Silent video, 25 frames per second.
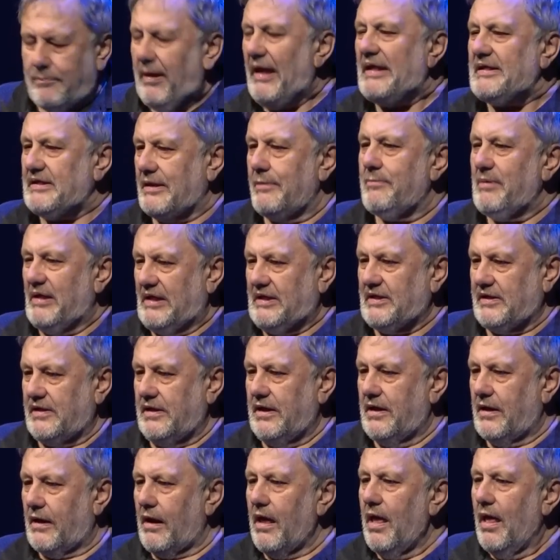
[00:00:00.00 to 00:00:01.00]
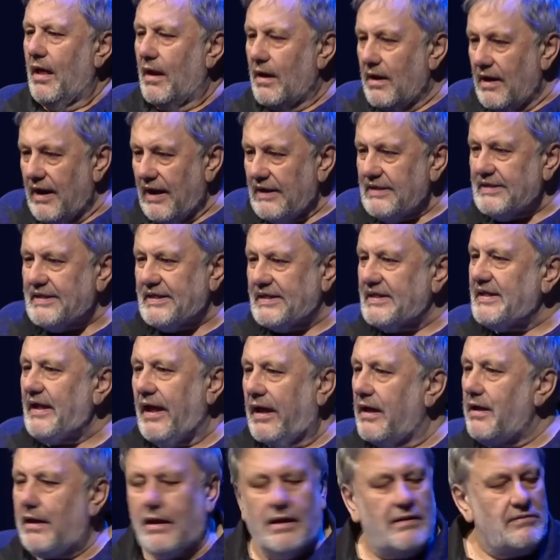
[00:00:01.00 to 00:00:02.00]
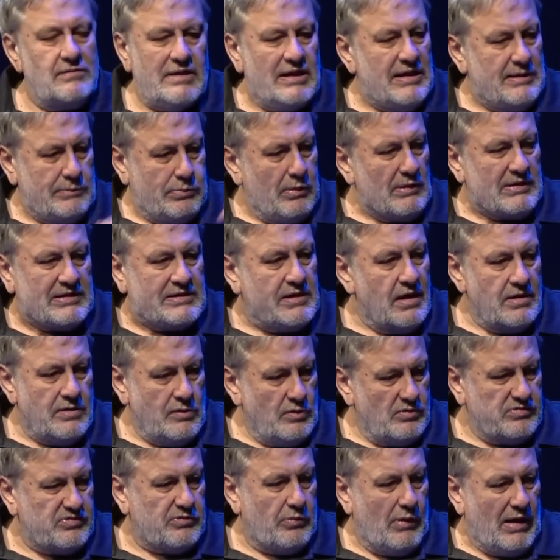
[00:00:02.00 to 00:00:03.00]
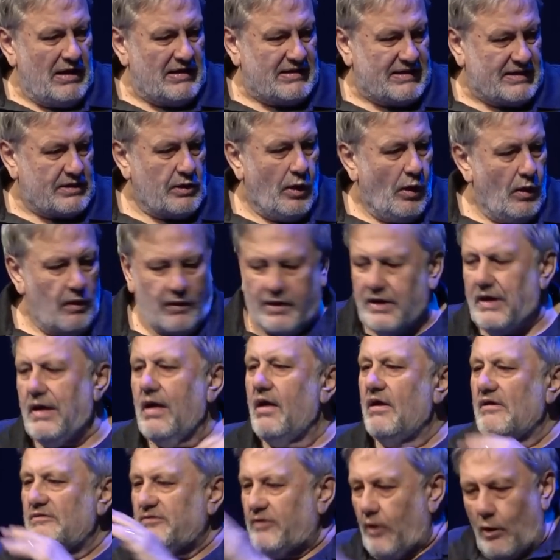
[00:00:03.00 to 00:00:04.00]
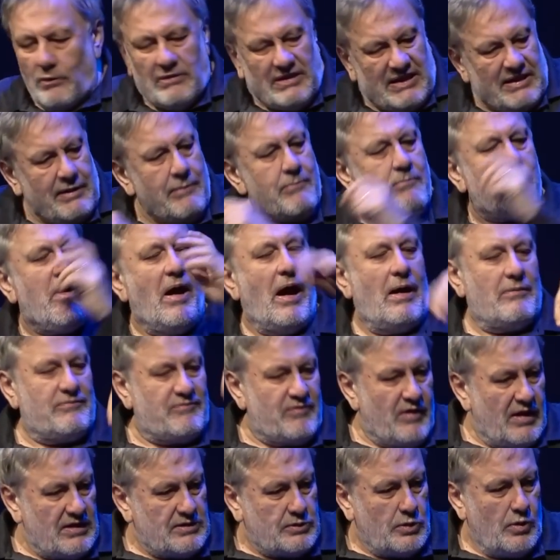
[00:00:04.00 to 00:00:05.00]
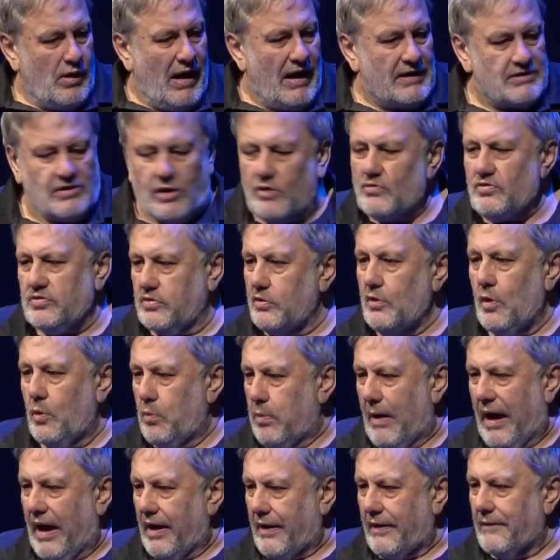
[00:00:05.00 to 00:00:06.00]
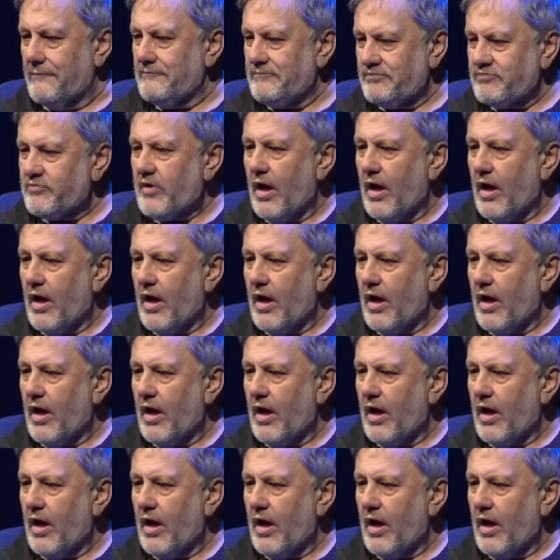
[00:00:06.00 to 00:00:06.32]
pessimist here. Let's say, and this was the usual story, from Zimbabwe to I don't know where.